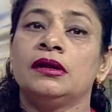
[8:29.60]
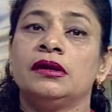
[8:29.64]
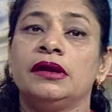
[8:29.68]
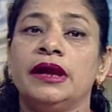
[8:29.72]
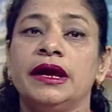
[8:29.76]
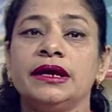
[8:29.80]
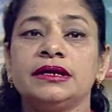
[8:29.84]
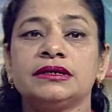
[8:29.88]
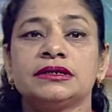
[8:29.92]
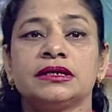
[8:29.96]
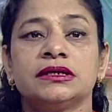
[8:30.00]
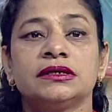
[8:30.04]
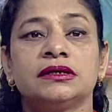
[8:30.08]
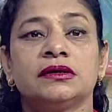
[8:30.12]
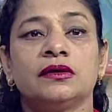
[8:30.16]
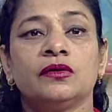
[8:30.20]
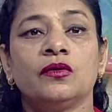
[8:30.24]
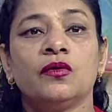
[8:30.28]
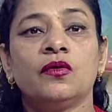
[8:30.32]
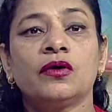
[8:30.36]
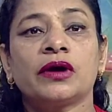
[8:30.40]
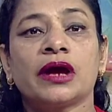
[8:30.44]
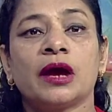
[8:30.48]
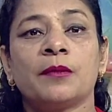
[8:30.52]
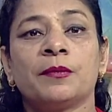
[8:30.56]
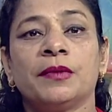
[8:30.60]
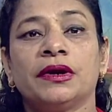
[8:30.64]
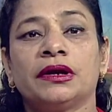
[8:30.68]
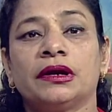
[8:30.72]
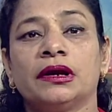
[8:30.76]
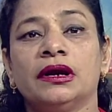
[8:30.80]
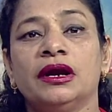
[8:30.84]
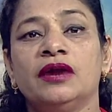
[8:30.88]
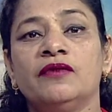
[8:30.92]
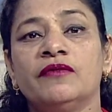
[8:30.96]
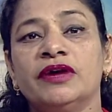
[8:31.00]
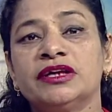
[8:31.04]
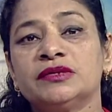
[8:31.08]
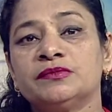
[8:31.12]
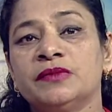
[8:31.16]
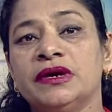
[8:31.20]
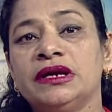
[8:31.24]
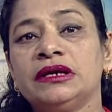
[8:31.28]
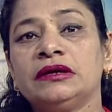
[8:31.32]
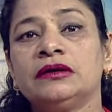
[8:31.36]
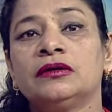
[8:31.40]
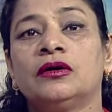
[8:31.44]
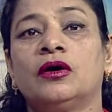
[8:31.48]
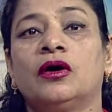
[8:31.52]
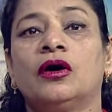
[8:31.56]
Next is low capital
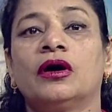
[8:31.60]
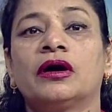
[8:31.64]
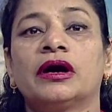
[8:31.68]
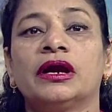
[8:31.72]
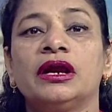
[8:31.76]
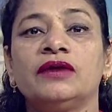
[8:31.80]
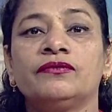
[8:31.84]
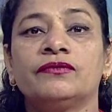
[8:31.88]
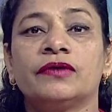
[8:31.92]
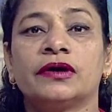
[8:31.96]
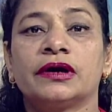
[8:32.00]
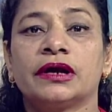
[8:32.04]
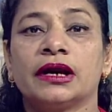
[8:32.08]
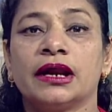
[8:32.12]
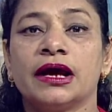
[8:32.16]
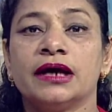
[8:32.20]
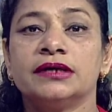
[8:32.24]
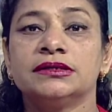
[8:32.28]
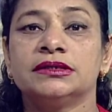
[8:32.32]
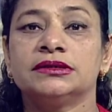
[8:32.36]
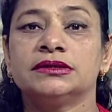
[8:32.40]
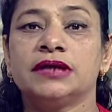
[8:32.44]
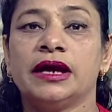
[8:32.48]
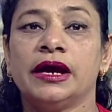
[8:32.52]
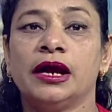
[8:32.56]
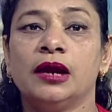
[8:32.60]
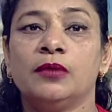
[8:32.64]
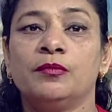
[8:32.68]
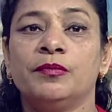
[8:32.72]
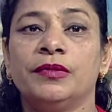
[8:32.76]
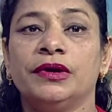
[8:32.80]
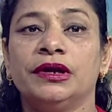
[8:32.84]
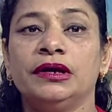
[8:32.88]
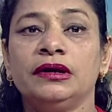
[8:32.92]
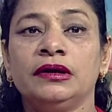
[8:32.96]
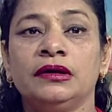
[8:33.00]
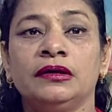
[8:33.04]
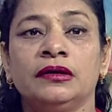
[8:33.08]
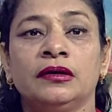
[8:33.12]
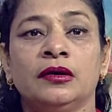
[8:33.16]
investment. Organic fertilizers help in